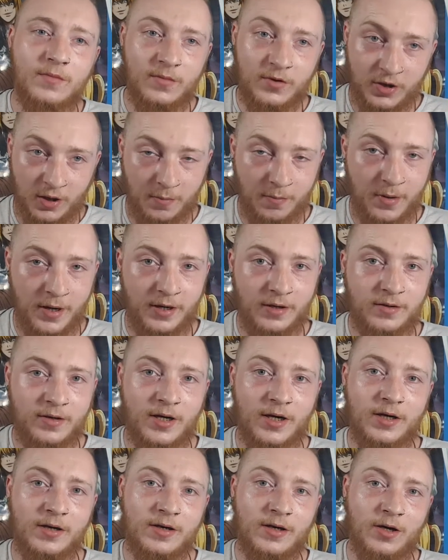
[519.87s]
Some paint
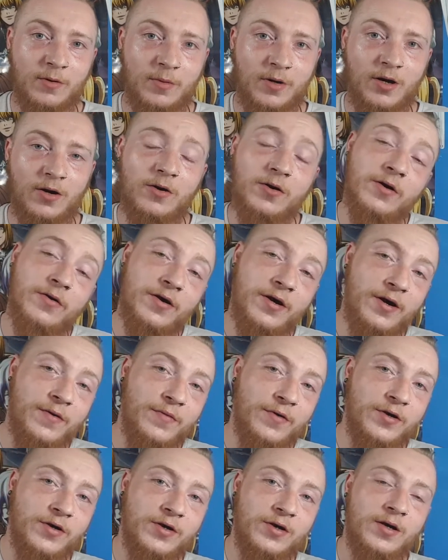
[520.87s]
takes a little bit longer than
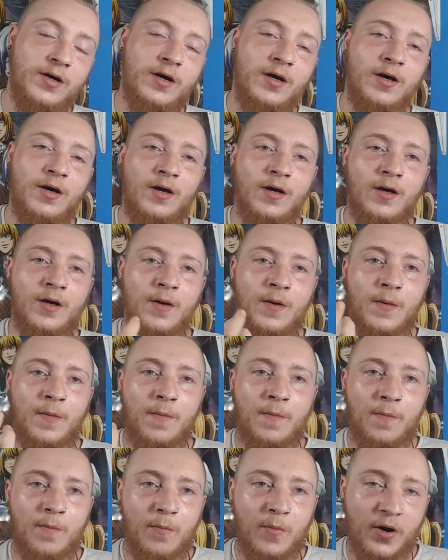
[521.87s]
others.
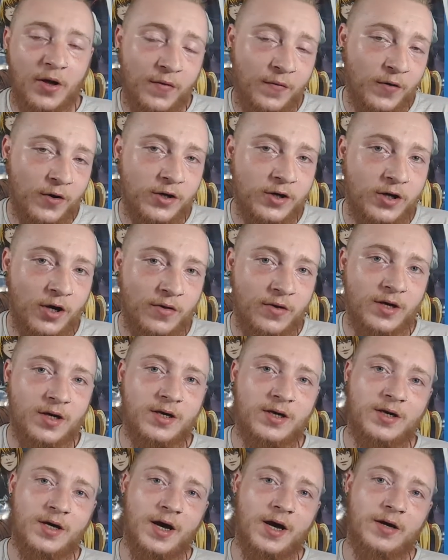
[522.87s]
When I first got
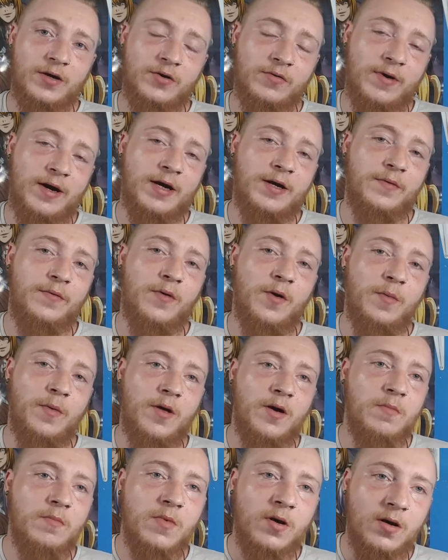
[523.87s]
this set directly from
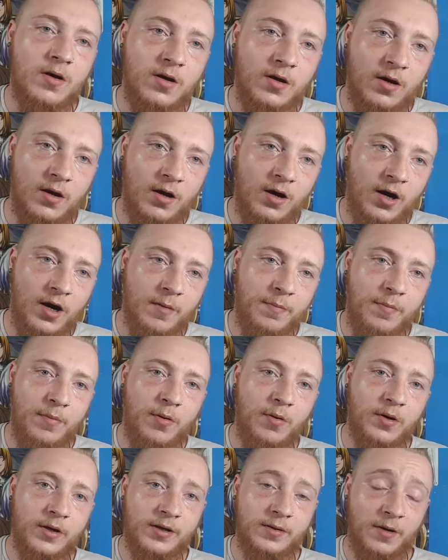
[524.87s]
them, I
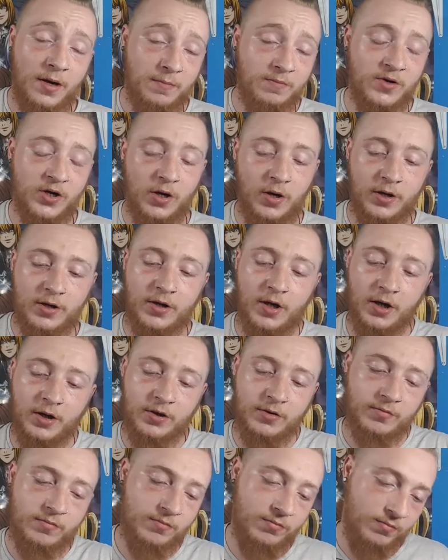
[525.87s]
pulled it
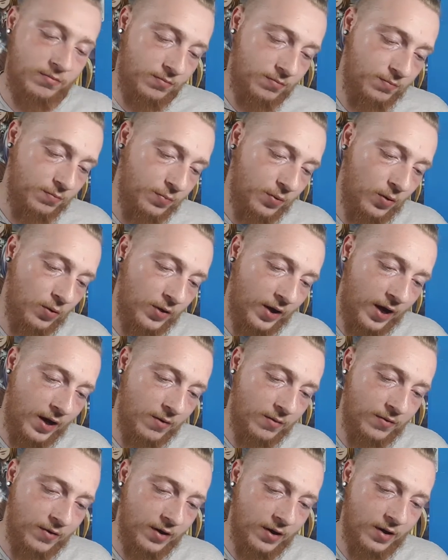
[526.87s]

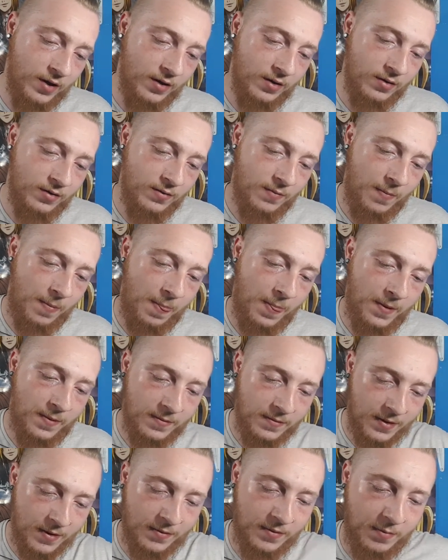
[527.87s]
out of
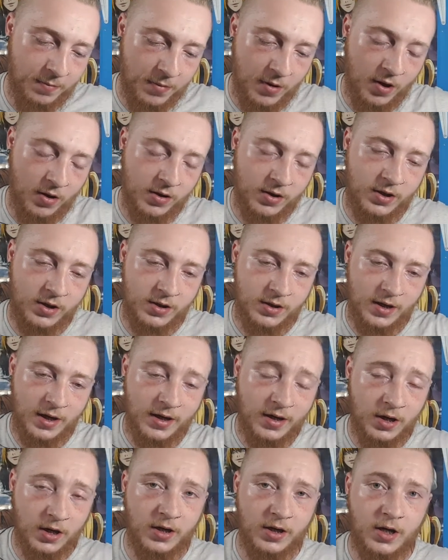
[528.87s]
the box,
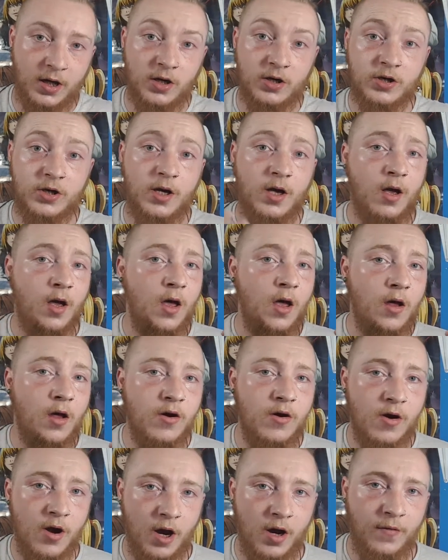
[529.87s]
had a look at the colours.
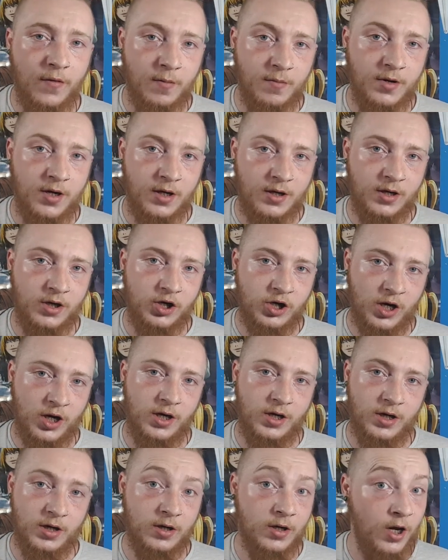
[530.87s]
None of them needed
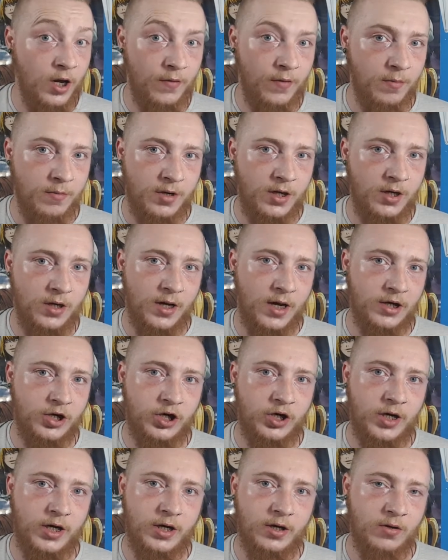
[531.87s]
shaking, none of them needed
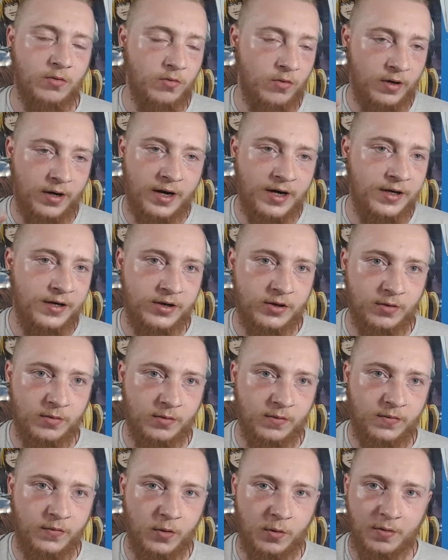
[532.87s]
agitating or any
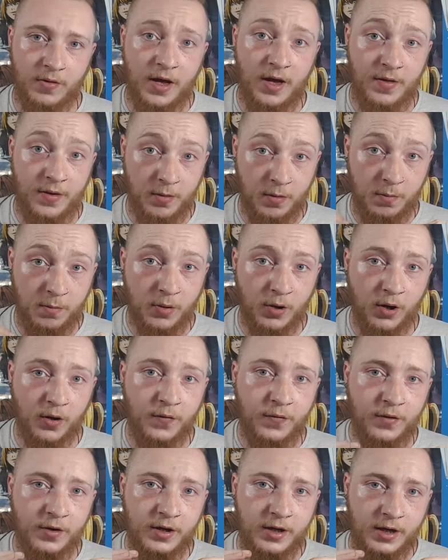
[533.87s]
sort of form of that. They were
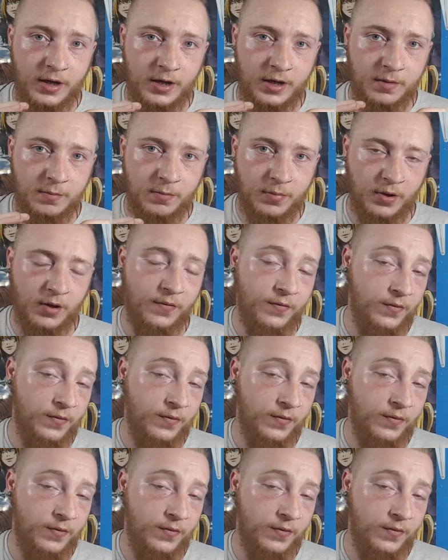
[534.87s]
perfectly,